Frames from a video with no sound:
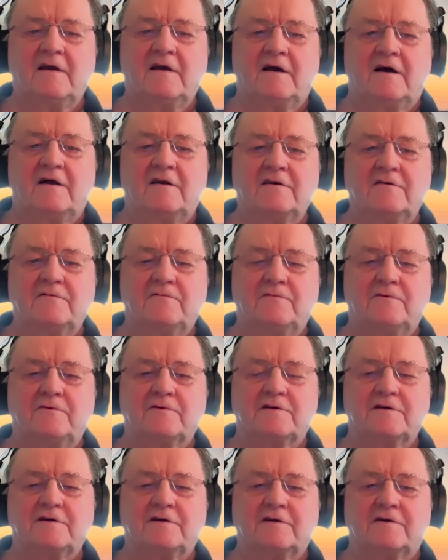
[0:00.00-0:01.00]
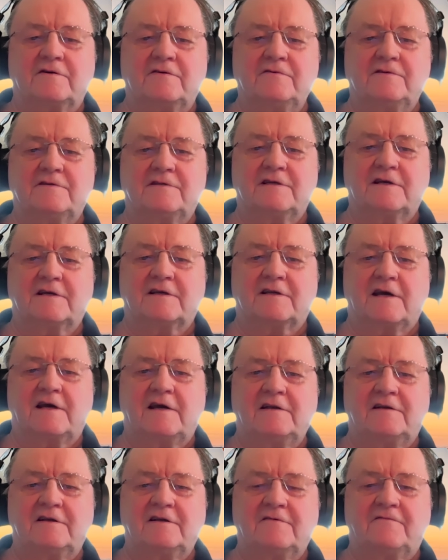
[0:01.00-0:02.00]
Underwater acoustic
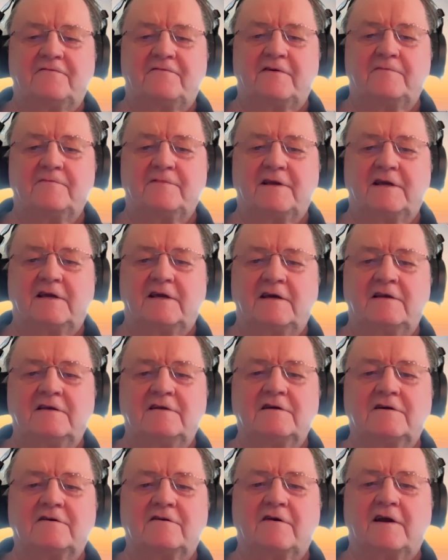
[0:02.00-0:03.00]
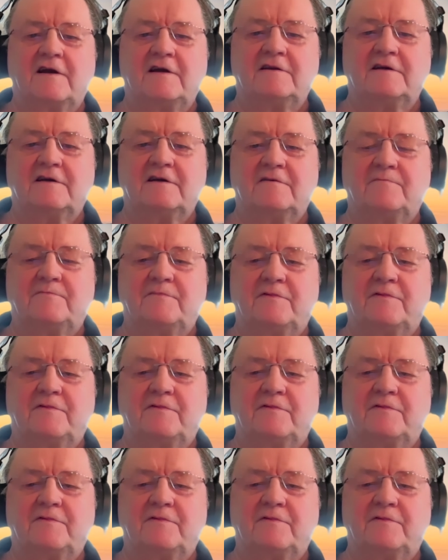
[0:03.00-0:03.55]
data from the Integrated